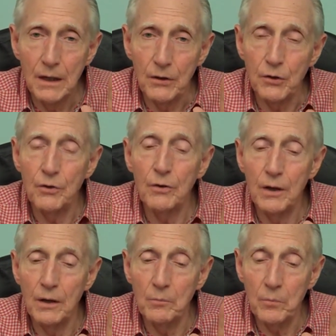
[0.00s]
you're
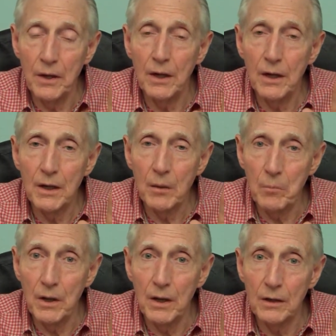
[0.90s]
in big,
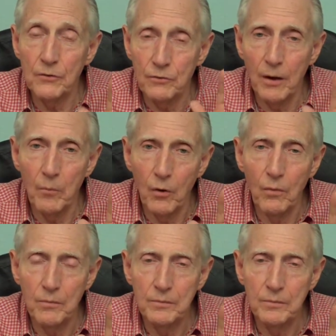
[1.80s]
big trouble.